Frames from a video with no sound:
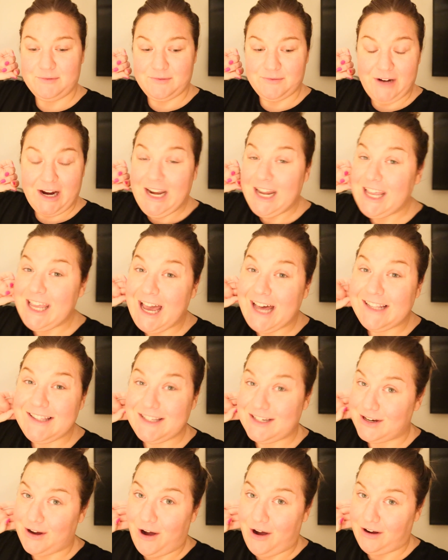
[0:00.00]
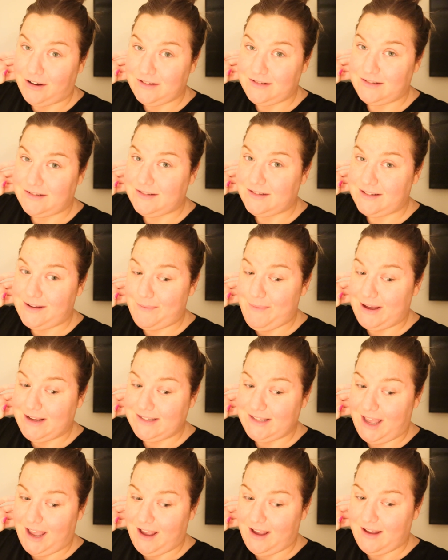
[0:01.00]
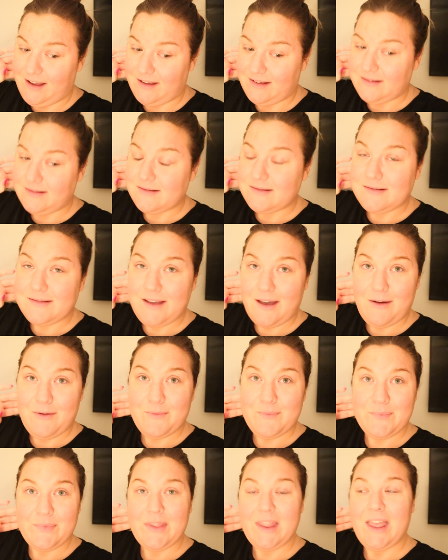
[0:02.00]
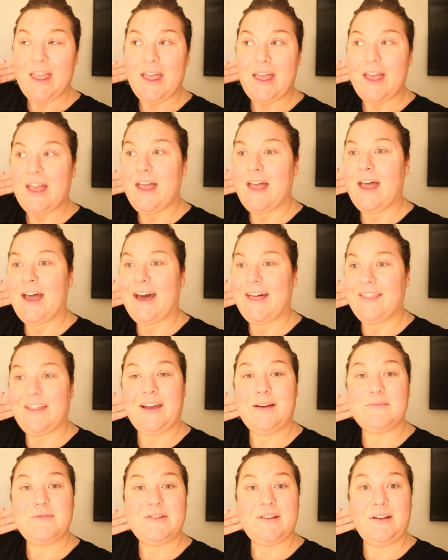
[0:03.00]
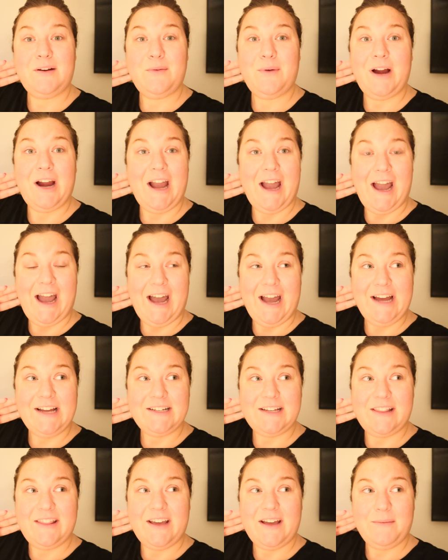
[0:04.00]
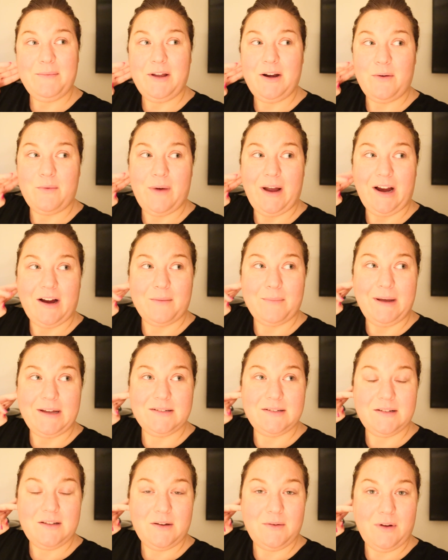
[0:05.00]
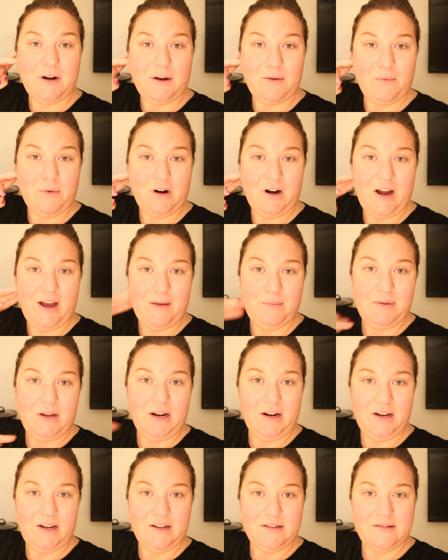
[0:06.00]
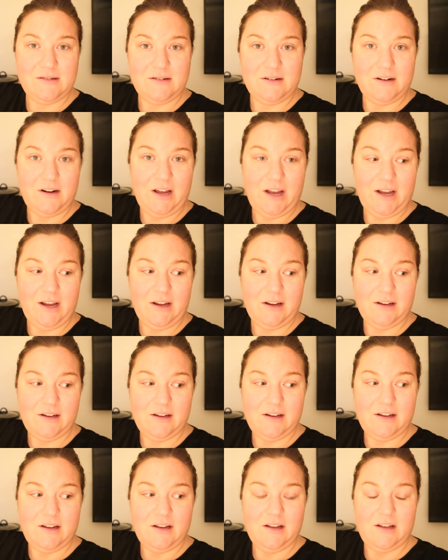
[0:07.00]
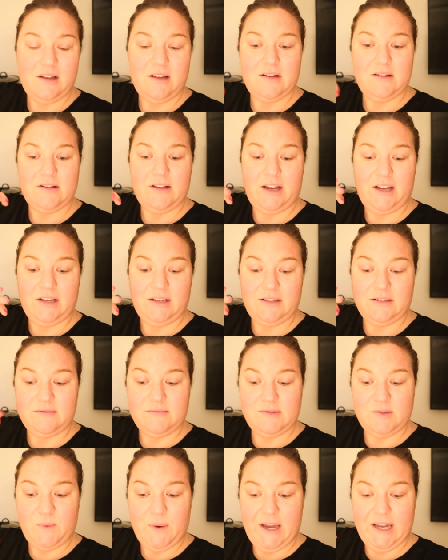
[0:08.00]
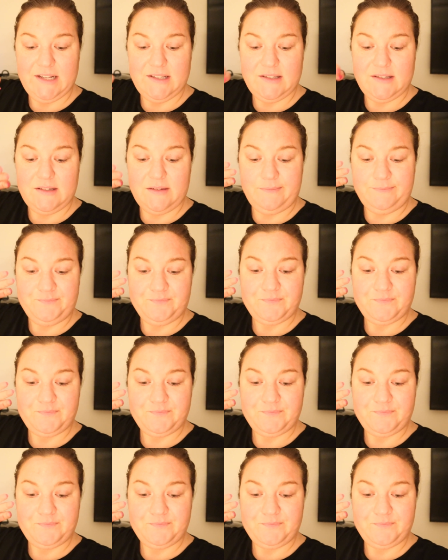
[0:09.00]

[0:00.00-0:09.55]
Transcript: raining cats and dogs, some might say. So I think I'm just gonna wear a hat. I think I'm gonna wear basically what I wore up here yesterday. Like sweats,